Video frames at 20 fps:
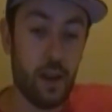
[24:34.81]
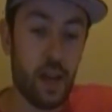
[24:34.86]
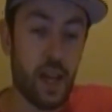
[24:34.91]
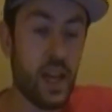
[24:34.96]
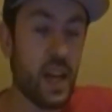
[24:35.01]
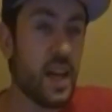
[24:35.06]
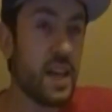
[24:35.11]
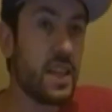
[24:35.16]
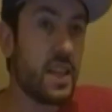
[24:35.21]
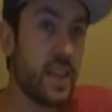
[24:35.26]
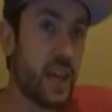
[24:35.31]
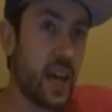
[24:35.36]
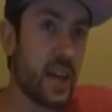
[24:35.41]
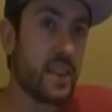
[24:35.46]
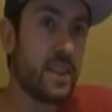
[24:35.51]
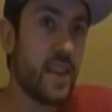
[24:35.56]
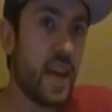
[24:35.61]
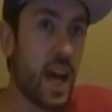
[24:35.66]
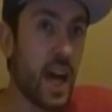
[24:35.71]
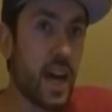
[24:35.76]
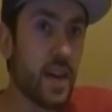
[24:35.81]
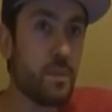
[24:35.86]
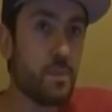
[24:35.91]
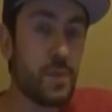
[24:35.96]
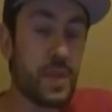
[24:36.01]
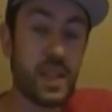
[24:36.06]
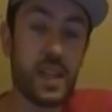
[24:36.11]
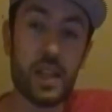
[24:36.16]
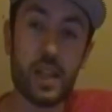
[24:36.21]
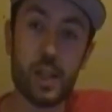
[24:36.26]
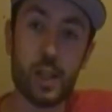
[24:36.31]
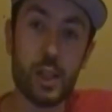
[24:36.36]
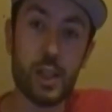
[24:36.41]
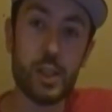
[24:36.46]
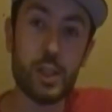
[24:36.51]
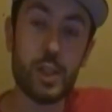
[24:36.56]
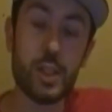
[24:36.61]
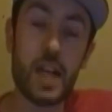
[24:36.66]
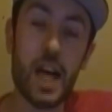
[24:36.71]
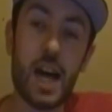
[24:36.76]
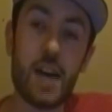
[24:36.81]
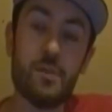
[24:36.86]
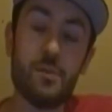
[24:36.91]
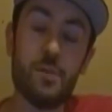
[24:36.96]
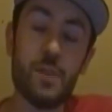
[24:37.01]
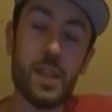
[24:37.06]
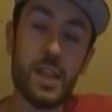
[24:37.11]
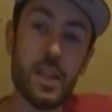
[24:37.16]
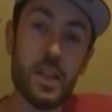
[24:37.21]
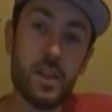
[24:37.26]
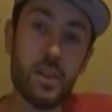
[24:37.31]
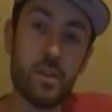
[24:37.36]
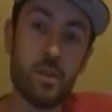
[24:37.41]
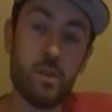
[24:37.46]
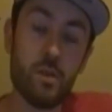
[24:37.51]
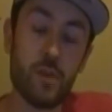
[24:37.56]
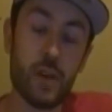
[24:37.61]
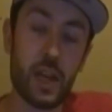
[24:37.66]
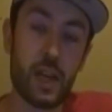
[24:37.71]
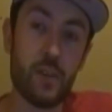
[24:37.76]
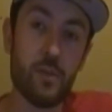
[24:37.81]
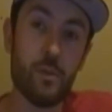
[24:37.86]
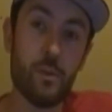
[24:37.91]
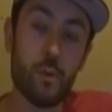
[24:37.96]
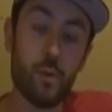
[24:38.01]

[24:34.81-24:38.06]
And I get that, because you got video, like,